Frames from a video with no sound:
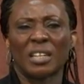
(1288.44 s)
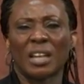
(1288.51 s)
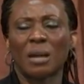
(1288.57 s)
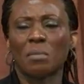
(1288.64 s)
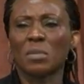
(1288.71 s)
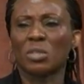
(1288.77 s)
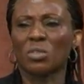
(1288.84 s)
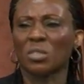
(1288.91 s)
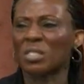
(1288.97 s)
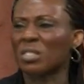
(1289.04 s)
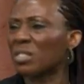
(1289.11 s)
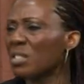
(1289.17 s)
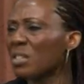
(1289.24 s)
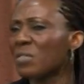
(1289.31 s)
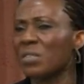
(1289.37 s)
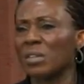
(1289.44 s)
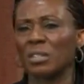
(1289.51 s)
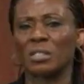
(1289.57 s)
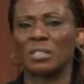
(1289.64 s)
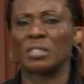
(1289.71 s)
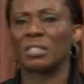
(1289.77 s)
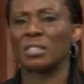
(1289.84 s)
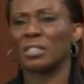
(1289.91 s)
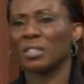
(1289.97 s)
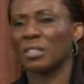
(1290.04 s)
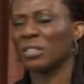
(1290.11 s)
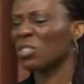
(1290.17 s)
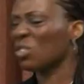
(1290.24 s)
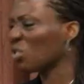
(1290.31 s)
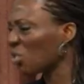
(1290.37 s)
I mean, it was serious,
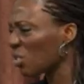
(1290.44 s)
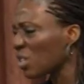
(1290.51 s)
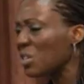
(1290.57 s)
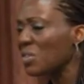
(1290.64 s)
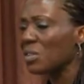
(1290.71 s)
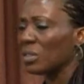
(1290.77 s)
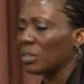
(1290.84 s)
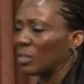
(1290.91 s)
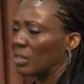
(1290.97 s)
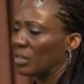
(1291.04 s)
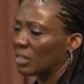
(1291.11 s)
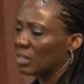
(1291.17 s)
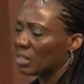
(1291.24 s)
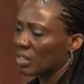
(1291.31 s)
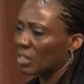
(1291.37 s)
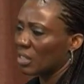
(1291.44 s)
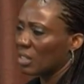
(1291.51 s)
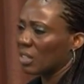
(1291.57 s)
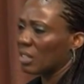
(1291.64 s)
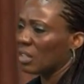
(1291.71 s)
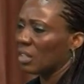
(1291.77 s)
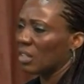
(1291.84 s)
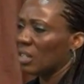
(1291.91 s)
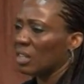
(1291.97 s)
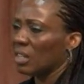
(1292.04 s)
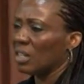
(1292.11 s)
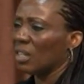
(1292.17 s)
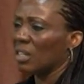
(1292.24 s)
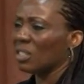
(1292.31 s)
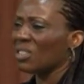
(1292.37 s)
serious.
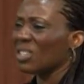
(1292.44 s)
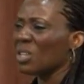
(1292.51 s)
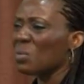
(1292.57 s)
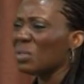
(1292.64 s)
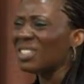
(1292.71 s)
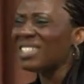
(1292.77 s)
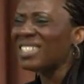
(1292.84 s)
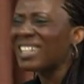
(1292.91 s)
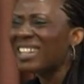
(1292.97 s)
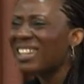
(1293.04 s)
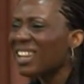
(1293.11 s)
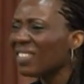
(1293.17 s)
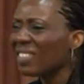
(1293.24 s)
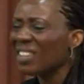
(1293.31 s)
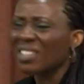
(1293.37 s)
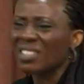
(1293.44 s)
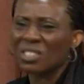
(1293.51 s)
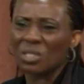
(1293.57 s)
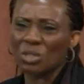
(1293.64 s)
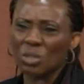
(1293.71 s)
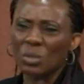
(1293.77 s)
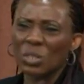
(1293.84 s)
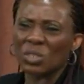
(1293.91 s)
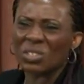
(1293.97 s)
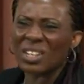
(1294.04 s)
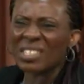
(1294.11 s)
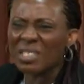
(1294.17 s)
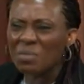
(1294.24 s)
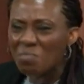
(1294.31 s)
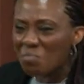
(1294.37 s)
So He would declare things to you. He would
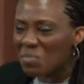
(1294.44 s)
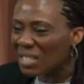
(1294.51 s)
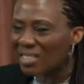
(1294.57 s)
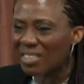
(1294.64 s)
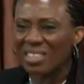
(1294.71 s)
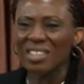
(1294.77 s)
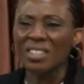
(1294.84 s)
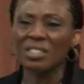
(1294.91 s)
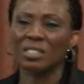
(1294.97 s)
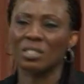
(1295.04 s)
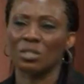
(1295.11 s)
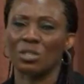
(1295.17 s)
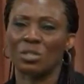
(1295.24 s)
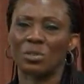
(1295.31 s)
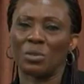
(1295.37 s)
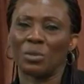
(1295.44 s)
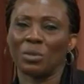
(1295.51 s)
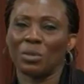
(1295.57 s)
transmit things to you.